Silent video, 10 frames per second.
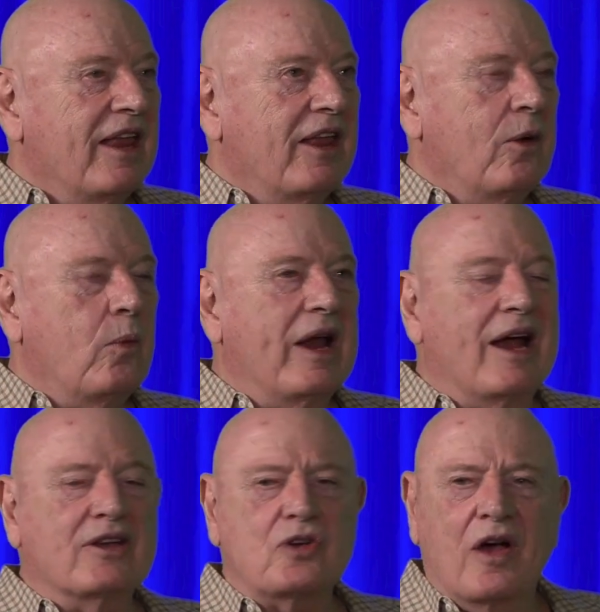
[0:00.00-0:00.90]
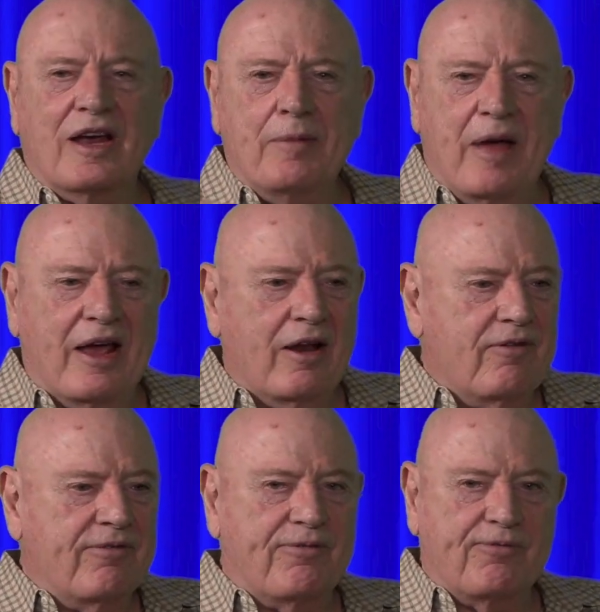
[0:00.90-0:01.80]
that when I talk about a
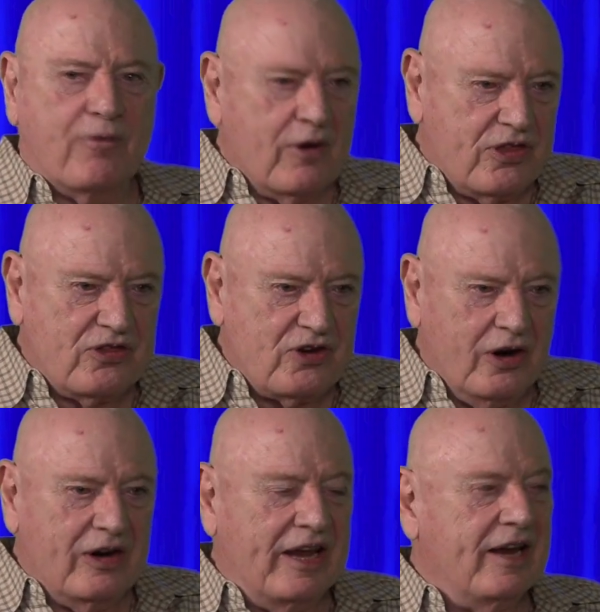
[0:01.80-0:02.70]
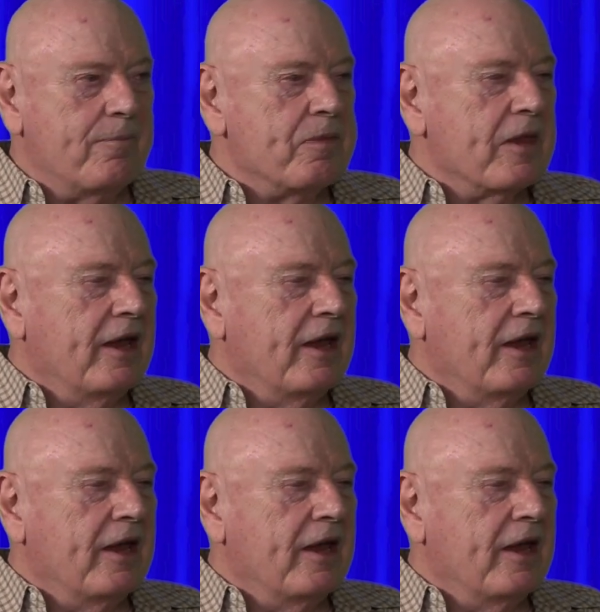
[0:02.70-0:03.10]
fourth turning,